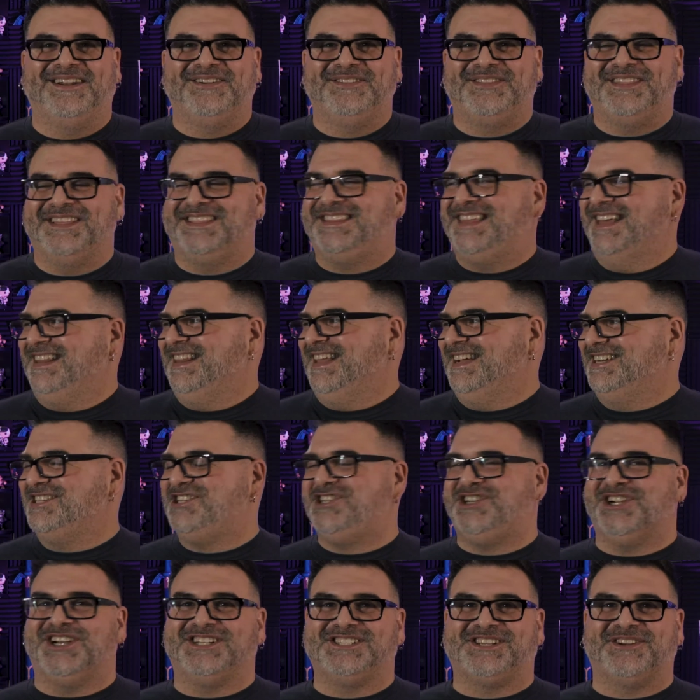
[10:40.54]
I don't think that
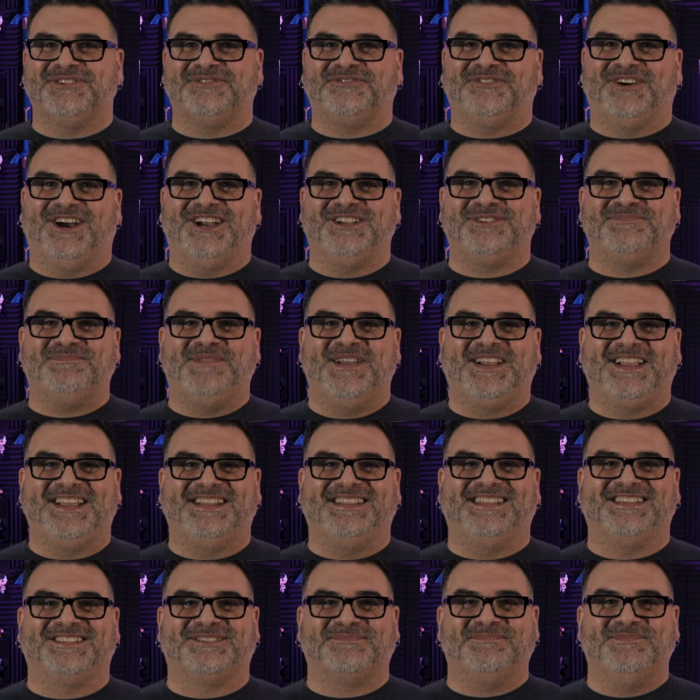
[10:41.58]
like justifies
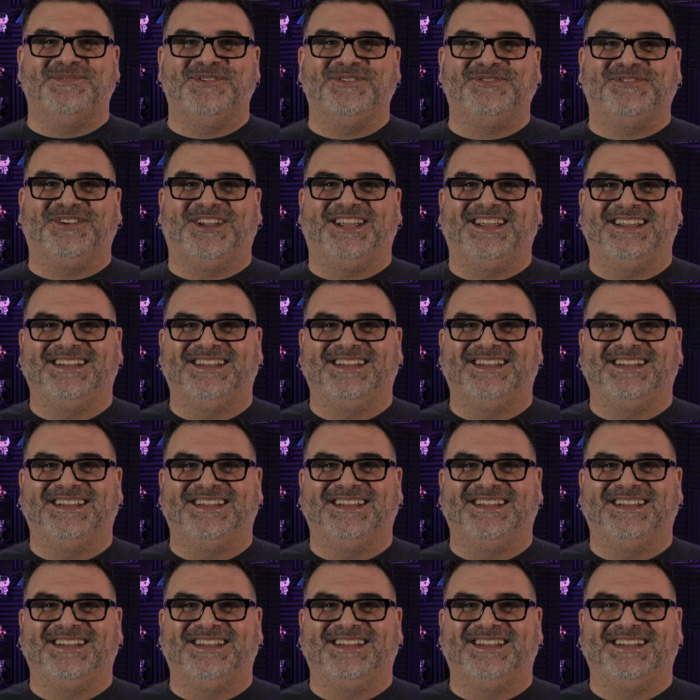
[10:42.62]
making this movie,